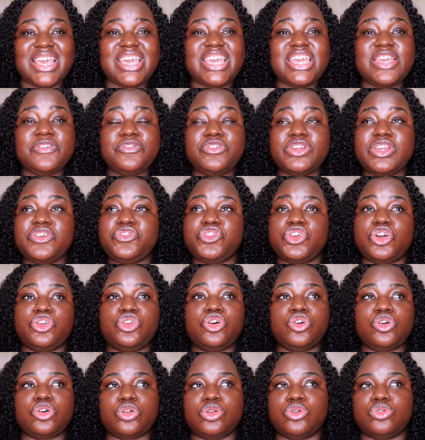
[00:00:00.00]
Even if you're
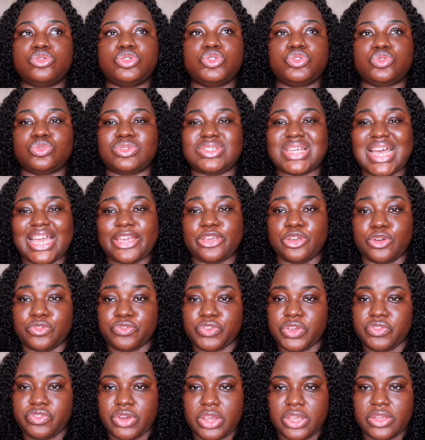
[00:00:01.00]
not close to that, your
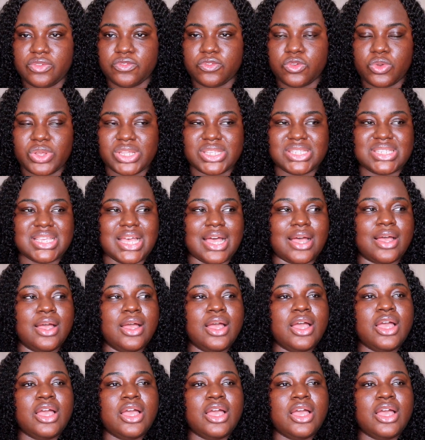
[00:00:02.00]
favorite influencer,